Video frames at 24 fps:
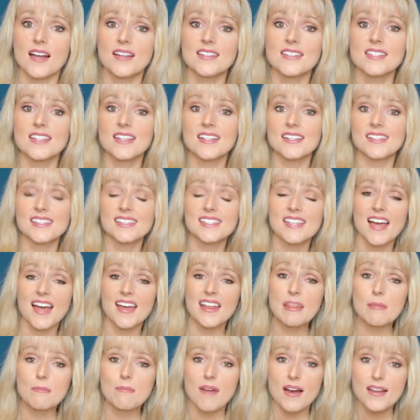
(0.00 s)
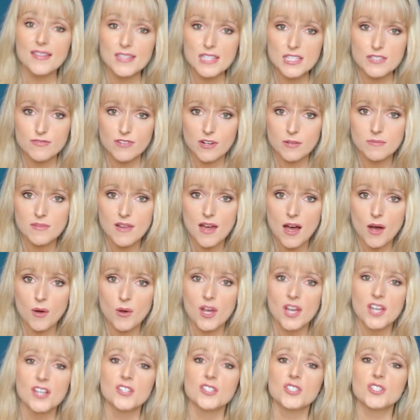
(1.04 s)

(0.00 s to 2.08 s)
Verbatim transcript: until 10 months from now.